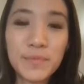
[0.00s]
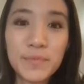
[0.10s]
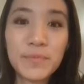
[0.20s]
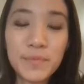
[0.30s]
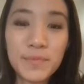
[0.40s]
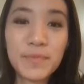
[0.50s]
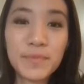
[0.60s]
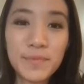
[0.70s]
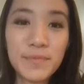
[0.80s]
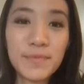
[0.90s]

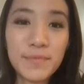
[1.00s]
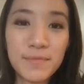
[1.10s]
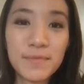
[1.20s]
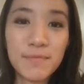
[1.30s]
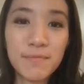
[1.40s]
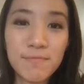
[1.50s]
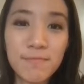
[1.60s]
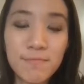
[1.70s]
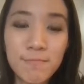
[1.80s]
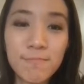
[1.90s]

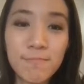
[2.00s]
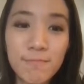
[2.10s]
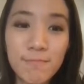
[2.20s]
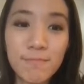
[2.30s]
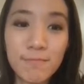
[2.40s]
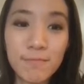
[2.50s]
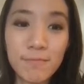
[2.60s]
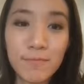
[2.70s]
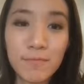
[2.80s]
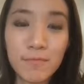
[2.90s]

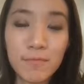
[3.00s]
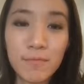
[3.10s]
(silent)